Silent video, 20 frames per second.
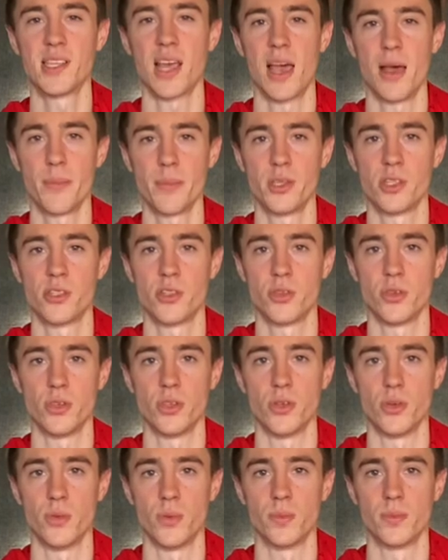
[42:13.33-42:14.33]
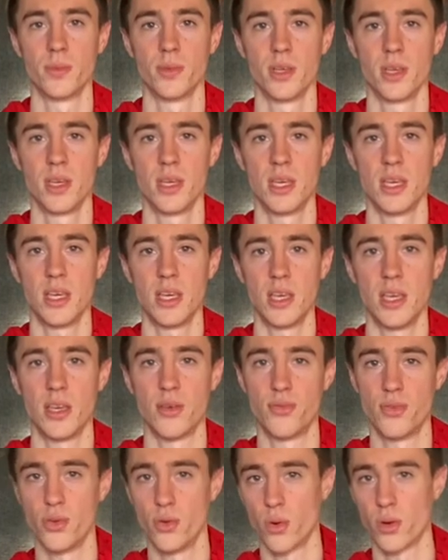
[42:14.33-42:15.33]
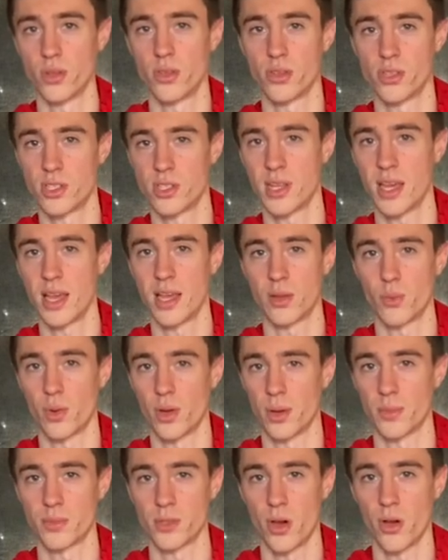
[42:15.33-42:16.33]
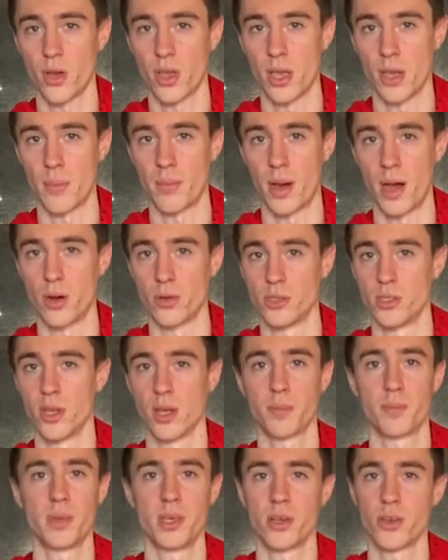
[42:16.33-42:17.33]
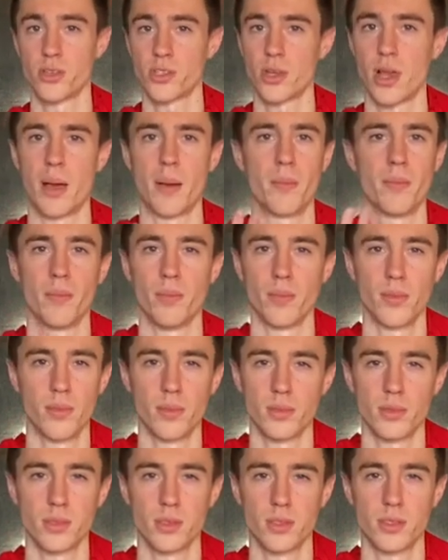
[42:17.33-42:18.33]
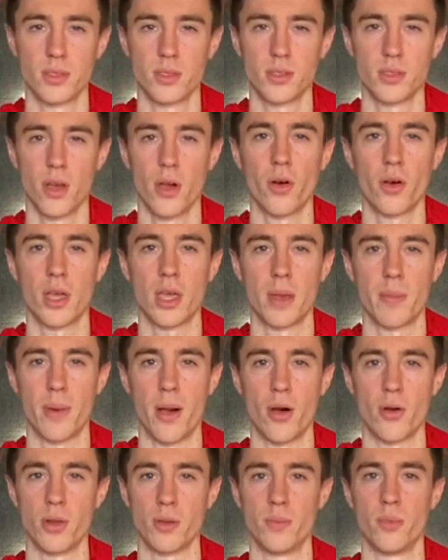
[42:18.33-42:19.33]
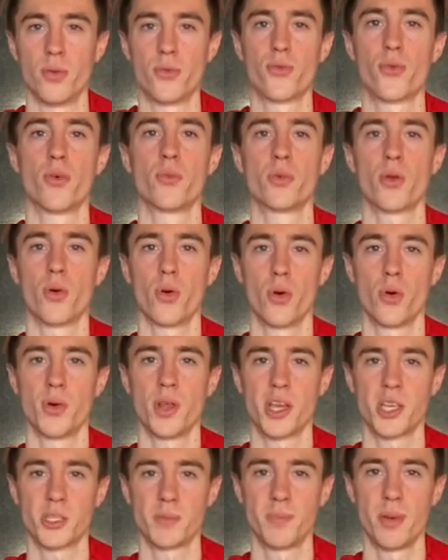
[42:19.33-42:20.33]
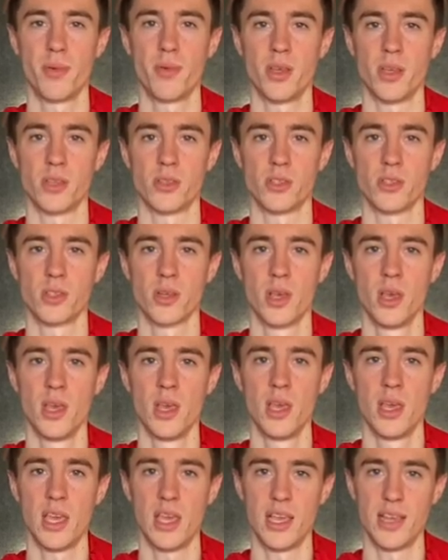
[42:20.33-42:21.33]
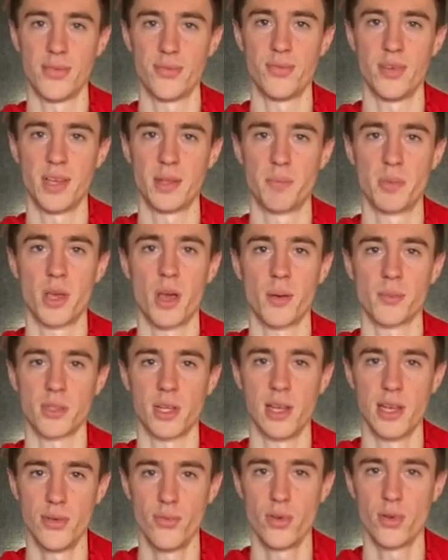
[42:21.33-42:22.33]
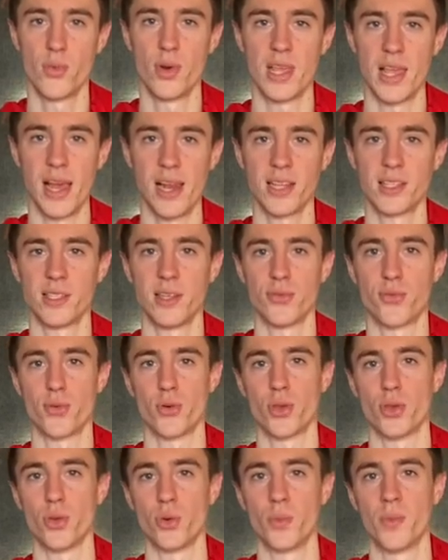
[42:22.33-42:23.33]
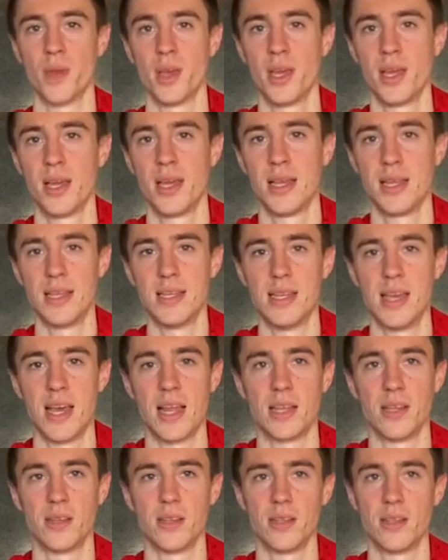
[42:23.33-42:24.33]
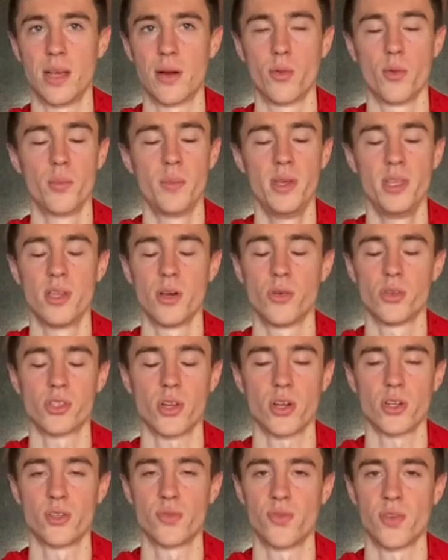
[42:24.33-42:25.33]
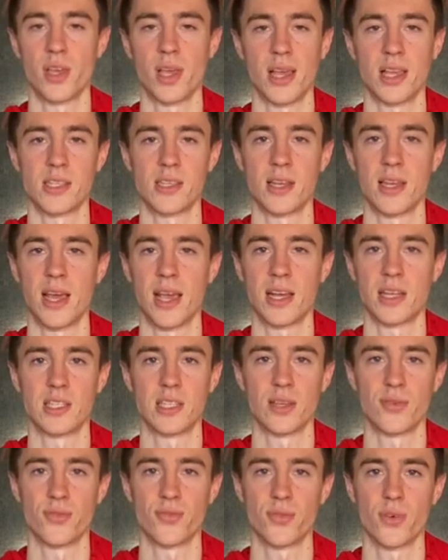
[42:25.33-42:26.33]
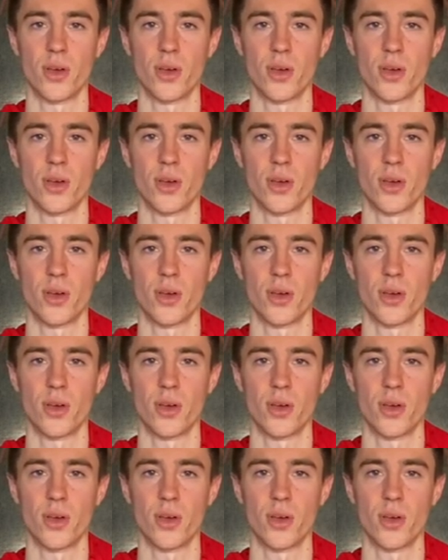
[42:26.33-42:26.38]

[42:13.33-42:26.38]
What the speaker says: happens to you, if you understand what I'm talking about, not because I'm talking about it, but from your own experience, if it becomes a living reality for you, then there will be no such thing as a negative,